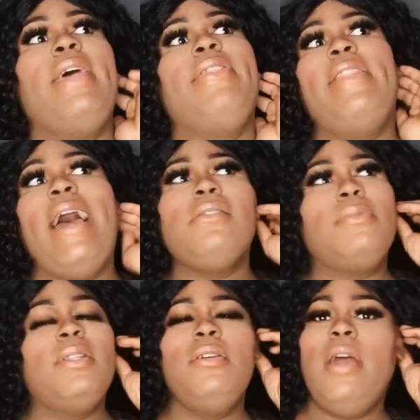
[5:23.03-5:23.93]
And then that's
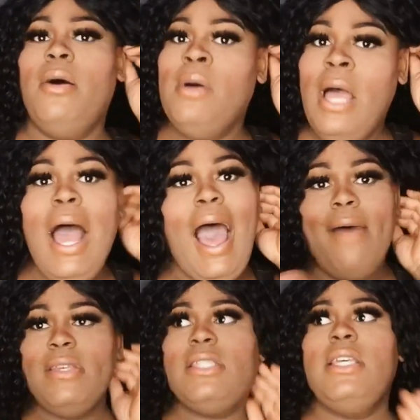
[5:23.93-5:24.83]
when, you know,
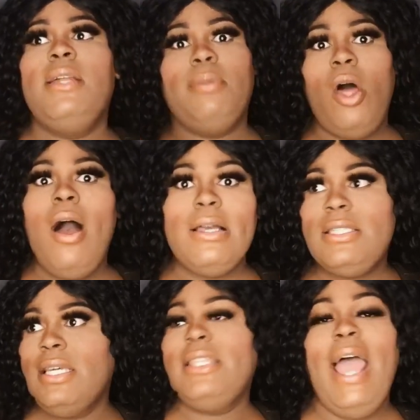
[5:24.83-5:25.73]
obviously the blogs
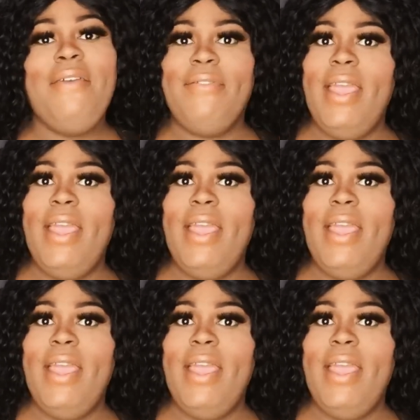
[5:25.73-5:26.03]
took that,